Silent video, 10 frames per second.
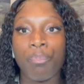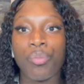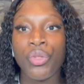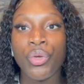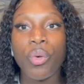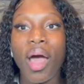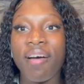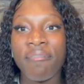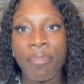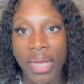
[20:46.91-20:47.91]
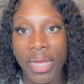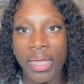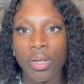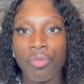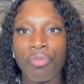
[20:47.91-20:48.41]
you have
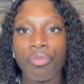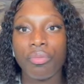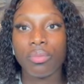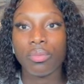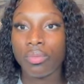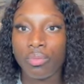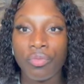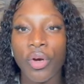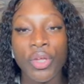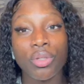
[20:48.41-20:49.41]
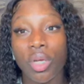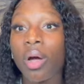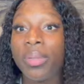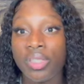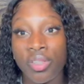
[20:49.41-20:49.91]
paid for you to
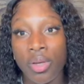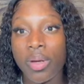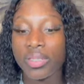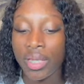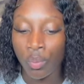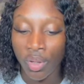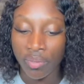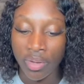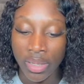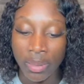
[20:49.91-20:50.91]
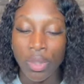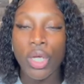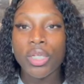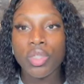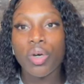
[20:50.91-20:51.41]
come into the US and work for them.
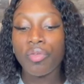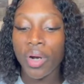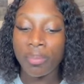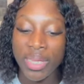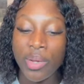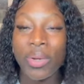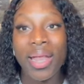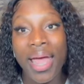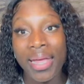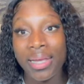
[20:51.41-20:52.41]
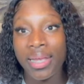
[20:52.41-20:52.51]
So for me, when I